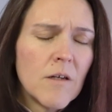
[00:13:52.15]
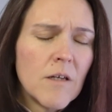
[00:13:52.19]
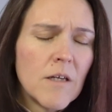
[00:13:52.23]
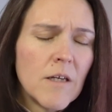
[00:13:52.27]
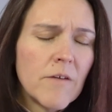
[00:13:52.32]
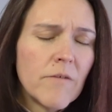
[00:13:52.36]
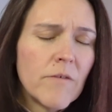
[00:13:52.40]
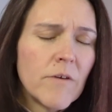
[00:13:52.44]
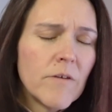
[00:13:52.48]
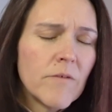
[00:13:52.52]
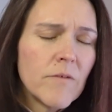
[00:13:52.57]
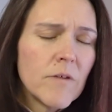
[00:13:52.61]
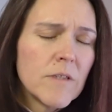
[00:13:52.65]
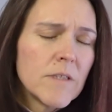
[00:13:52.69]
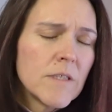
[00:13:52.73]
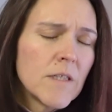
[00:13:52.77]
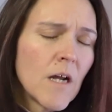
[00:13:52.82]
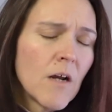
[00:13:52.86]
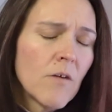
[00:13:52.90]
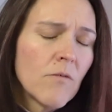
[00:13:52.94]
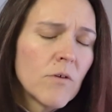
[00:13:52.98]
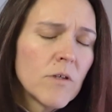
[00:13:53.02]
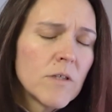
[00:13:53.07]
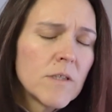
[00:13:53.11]
Even if it's
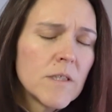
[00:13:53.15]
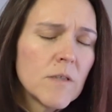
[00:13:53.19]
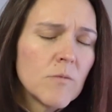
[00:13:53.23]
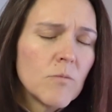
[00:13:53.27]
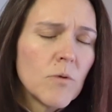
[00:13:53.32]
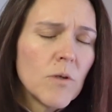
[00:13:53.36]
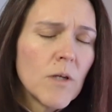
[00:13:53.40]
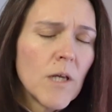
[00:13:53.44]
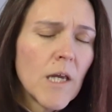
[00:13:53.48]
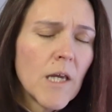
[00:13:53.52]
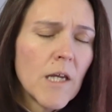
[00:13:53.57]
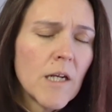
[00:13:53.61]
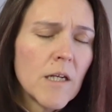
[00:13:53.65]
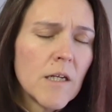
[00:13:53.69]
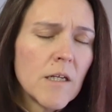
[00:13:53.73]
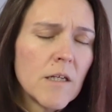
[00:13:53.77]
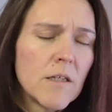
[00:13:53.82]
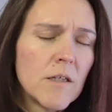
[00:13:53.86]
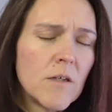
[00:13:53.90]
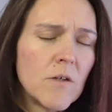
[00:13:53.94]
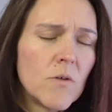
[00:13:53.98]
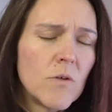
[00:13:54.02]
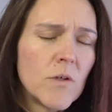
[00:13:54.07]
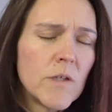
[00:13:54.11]
not reciprocated,
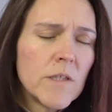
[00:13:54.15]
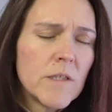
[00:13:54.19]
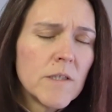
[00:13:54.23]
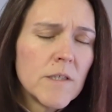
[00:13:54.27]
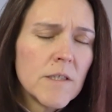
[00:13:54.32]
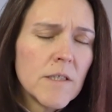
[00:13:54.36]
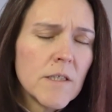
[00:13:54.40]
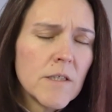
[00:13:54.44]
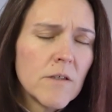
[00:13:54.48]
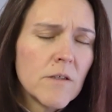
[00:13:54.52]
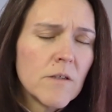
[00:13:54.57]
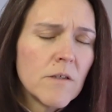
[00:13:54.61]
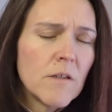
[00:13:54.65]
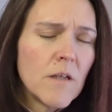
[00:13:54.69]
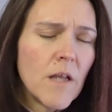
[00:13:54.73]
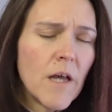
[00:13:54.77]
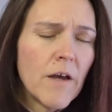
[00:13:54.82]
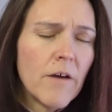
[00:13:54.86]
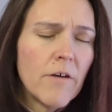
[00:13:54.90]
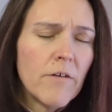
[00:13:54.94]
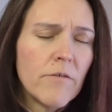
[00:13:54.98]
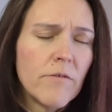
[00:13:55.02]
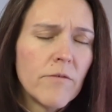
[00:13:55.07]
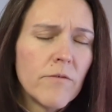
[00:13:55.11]
you can still
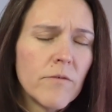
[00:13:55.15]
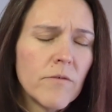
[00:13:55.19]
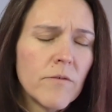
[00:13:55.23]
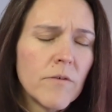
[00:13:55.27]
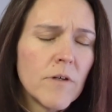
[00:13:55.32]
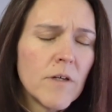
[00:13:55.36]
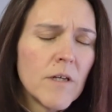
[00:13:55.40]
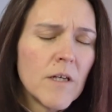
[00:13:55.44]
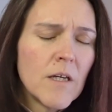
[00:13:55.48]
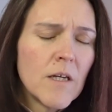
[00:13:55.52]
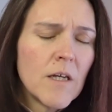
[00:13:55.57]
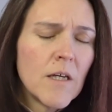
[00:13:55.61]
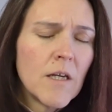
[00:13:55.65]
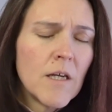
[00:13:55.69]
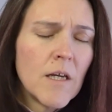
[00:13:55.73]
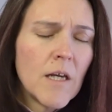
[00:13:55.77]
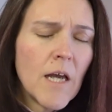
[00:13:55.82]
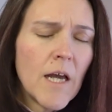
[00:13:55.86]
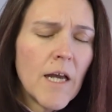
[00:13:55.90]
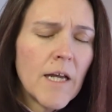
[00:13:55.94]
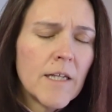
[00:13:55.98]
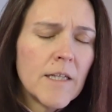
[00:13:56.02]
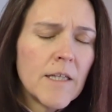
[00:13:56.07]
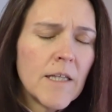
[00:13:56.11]
love.
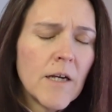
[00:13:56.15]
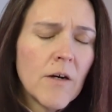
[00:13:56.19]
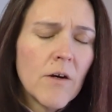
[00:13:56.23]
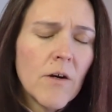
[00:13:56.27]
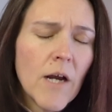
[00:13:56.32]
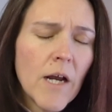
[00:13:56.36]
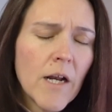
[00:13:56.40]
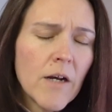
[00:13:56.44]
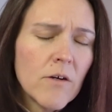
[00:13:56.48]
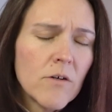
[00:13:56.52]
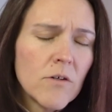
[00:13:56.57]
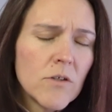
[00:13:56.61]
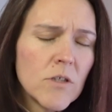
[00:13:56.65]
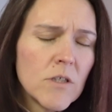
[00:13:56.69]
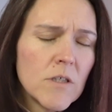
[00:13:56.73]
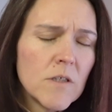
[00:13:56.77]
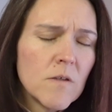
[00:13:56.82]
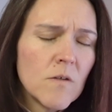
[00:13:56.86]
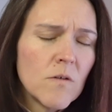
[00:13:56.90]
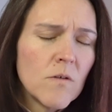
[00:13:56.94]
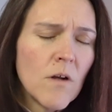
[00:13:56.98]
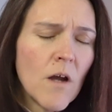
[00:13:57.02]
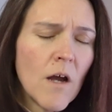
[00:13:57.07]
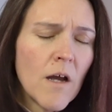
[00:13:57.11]
And their energies
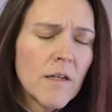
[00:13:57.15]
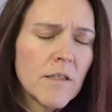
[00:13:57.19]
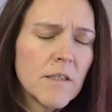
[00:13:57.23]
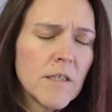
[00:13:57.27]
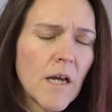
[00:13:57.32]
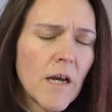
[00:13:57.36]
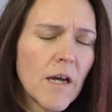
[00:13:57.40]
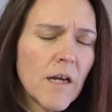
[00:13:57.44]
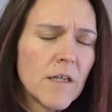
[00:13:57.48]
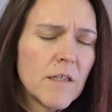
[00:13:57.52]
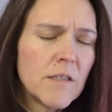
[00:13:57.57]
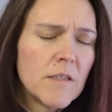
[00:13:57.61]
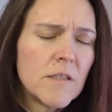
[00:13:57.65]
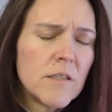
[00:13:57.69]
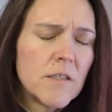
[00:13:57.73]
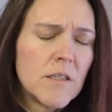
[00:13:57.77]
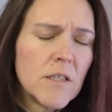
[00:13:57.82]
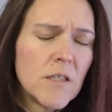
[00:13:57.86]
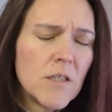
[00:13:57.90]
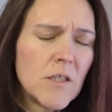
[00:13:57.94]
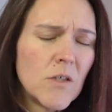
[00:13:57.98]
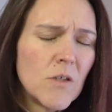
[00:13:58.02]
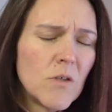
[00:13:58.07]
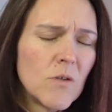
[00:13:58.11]
are not tied
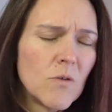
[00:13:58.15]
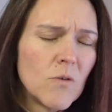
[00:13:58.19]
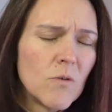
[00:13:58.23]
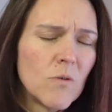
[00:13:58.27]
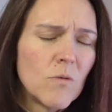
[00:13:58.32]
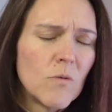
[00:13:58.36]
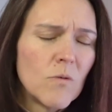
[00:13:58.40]
to you.